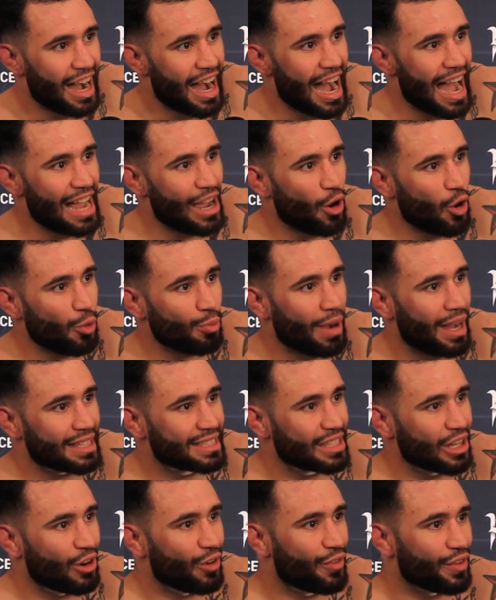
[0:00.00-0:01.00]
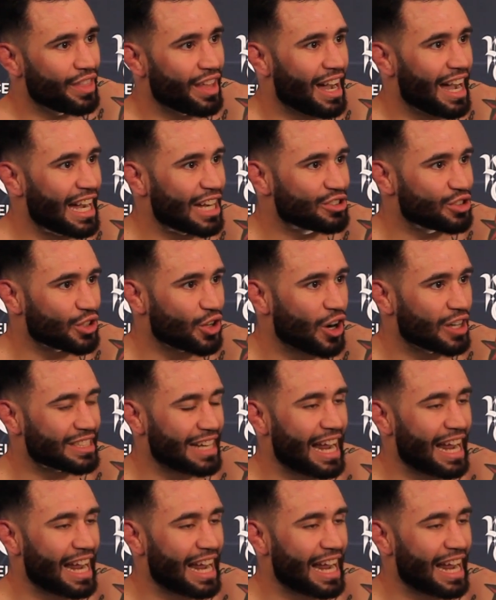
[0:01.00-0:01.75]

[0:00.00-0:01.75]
I hold myself in the highest regards,